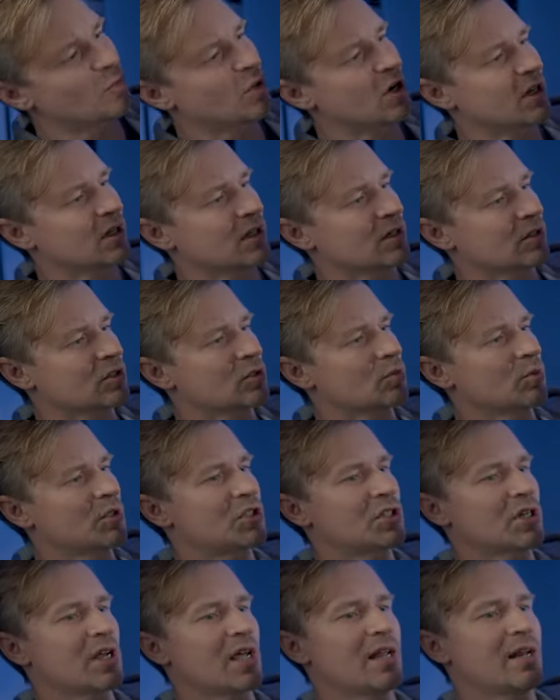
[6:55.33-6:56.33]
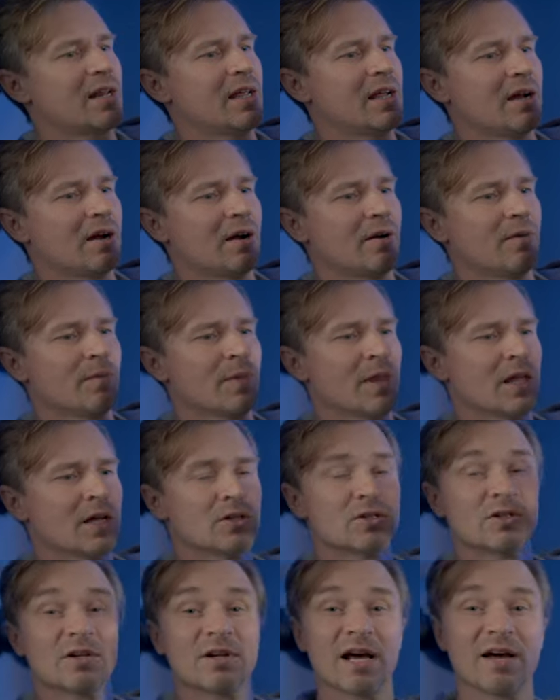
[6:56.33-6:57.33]
my little switch again here.
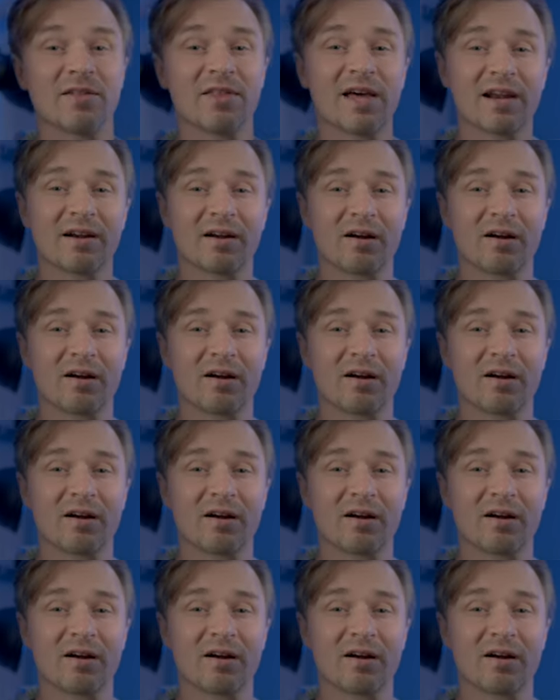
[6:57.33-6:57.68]
So now that